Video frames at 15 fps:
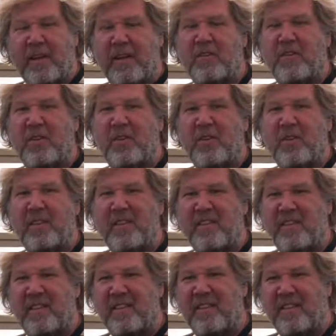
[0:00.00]
it reduces
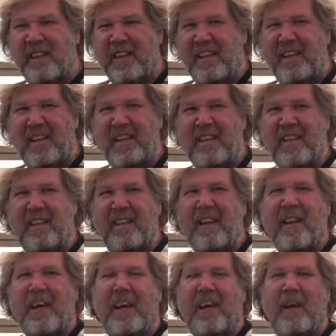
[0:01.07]
disease,
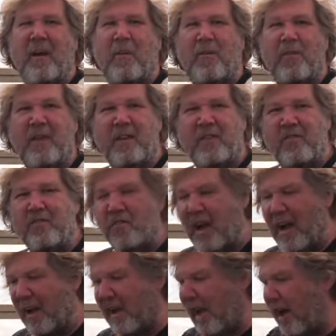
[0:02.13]
it helps things
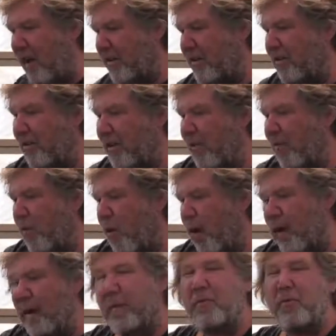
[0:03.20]
dry out. You don't have
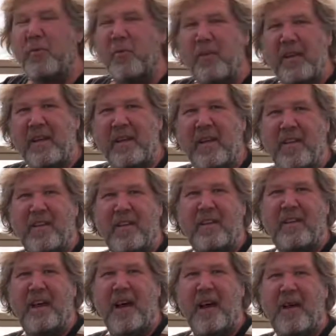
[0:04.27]
water pooling on the
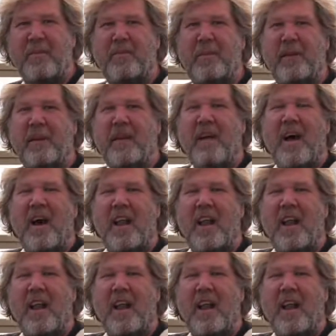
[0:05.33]
top and a